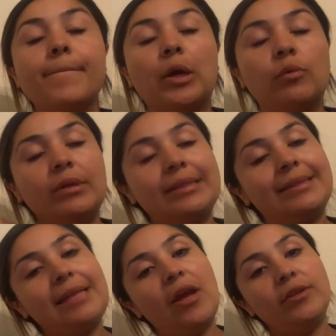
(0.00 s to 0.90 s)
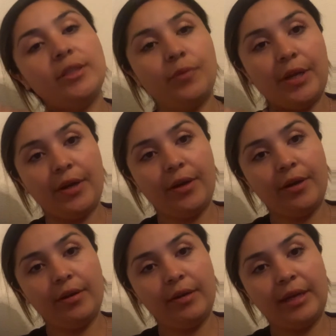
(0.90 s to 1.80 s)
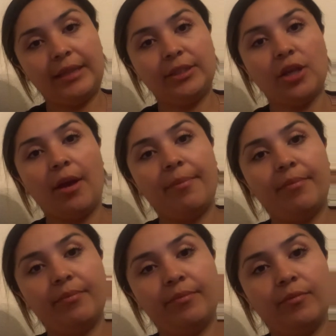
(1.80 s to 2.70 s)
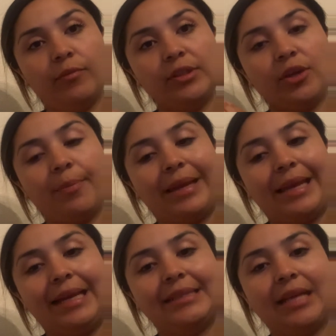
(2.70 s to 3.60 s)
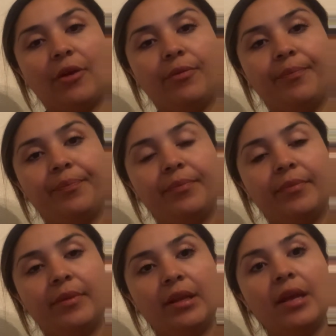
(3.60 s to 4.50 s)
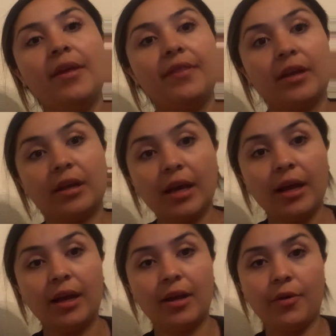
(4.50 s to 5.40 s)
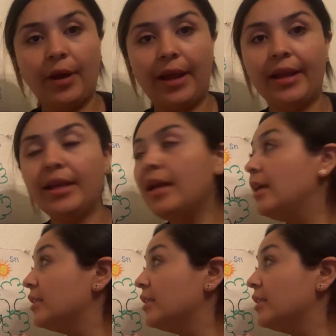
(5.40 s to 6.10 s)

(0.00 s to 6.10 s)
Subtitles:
What sound did we hear at the top? What's our beginning sound? The K, right?